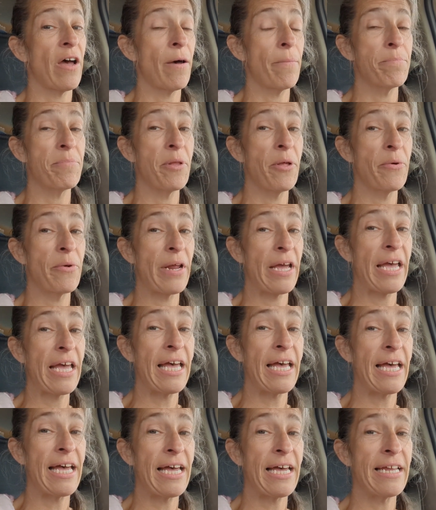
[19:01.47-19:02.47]
upload
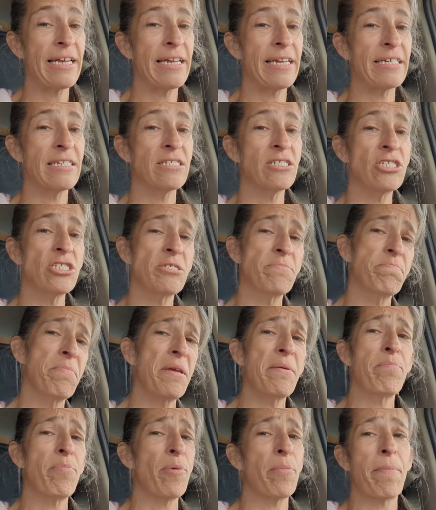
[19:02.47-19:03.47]
ahead and just be
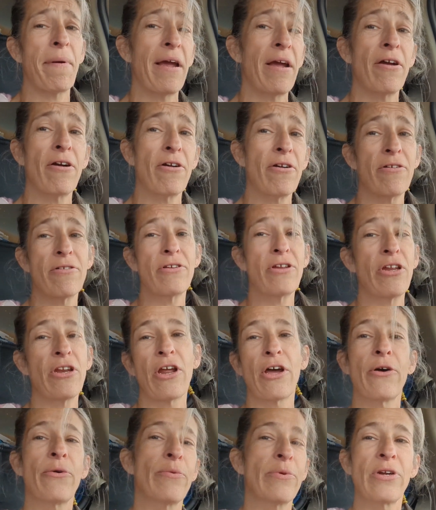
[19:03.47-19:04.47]
prepared,
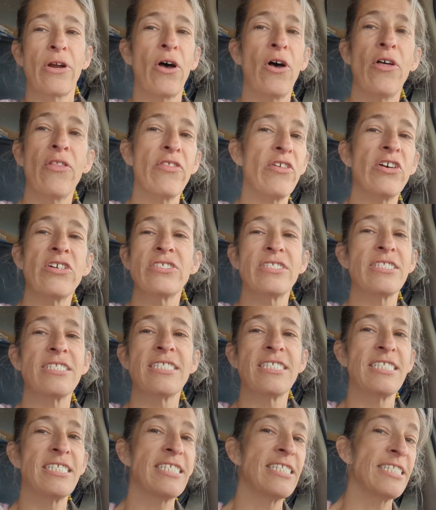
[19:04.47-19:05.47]
and all the
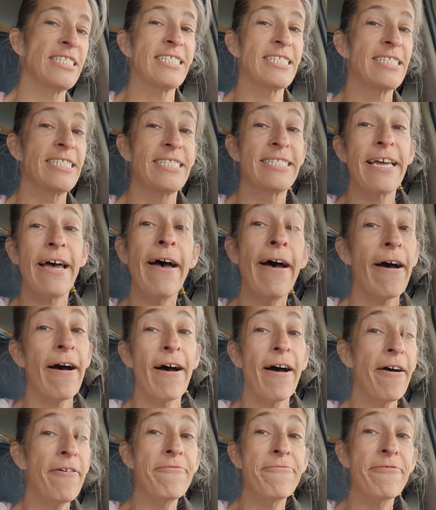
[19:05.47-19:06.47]

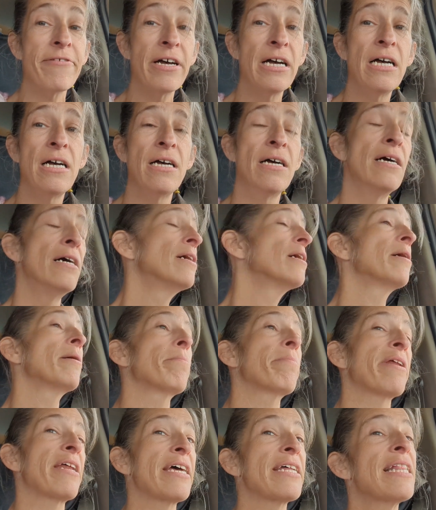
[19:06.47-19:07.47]
stuff.
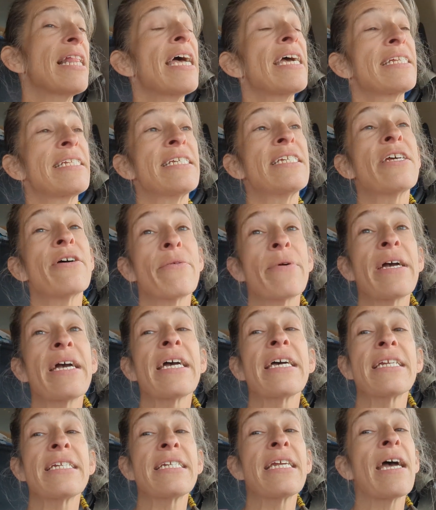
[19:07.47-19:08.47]
But I'd like to know
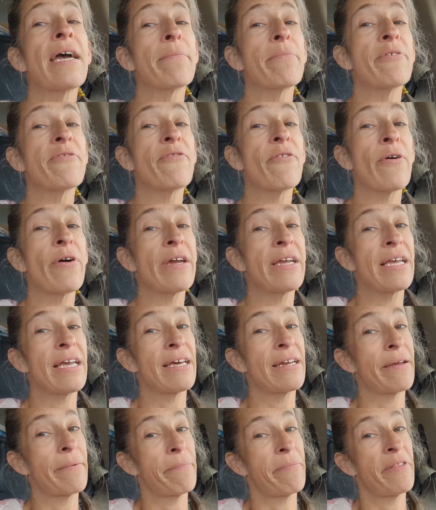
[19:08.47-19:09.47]
ahead of time before I get
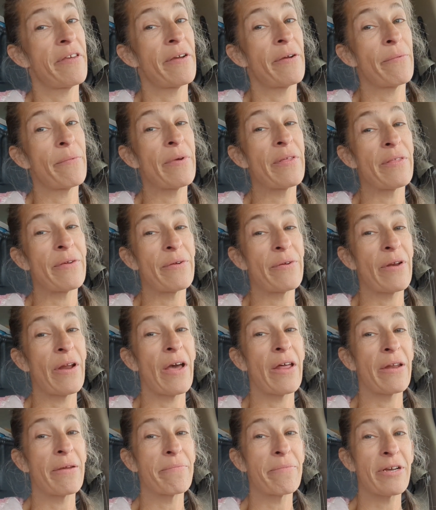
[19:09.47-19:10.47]
up there whether or
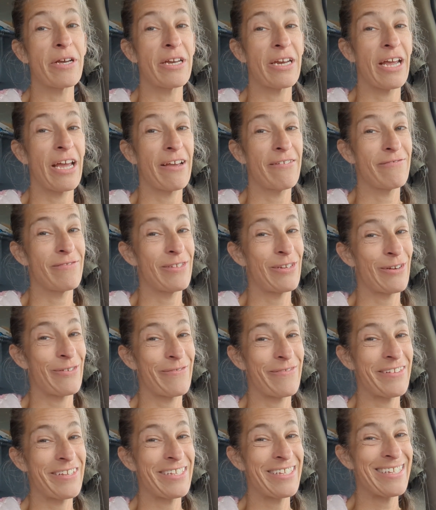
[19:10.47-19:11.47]
not I'm going to have
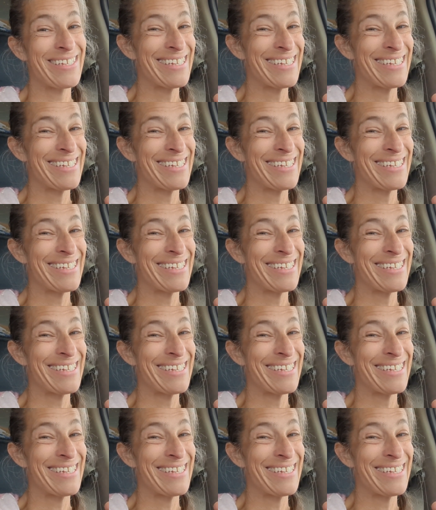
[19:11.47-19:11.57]
service.